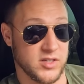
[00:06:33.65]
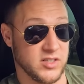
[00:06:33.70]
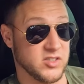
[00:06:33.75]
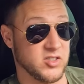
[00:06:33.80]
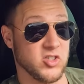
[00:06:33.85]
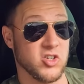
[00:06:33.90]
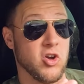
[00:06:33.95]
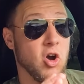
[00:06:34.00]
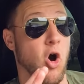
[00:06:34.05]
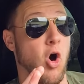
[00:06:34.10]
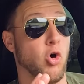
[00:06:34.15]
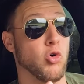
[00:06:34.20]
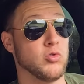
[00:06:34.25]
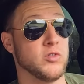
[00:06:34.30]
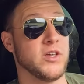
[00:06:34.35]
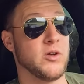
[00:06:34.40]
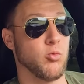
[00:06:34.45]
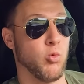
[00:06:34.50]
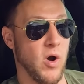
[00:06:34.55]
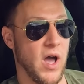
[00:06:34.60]
And it's the
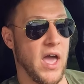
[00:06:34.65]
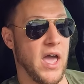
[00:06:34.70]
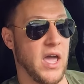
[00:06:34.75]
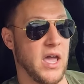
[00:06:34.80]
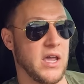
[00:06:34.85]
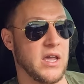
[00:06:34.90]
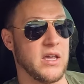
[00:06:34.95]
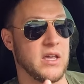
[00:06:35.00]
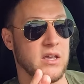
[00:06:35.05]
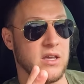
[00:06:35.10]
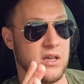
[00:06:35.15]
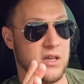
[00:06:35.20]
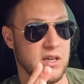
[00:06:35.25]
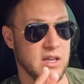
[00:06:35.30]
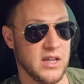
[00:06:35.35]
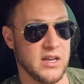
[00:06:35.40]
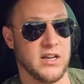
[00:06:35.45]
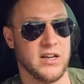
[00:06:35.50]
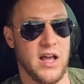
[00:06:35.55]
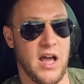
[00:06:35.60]
only way
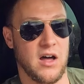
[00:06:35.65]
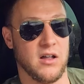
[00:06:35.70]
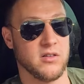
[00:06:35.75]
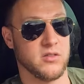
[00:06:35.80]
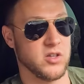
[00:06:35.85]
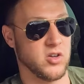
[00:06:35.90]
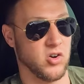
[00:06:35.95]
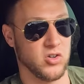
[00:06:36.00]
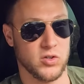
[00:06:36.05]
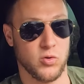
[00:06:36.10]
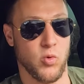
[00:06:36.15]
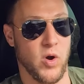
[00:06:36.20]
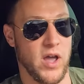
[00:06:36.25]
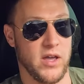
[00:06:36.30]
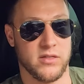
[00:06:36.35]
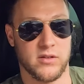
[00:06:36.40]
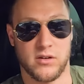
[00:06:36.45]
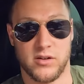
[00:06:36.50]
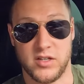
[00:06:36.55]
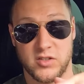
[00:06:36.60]
in and out. The only
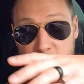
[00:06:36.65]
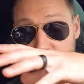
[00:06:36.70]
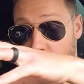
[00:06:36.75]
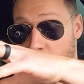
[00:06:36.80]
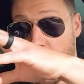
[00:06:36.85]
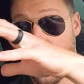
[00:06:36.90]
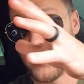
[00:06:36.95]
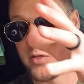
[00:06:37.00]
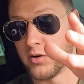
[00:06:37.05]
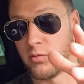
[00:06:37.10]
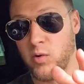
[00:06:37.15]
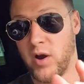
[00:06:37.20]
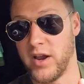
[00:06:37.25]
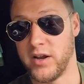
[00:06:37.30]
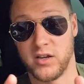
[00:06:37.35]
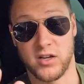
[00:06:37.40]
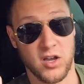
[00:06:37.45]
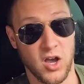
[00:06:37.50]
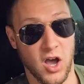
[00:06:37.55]
way. There is no other way to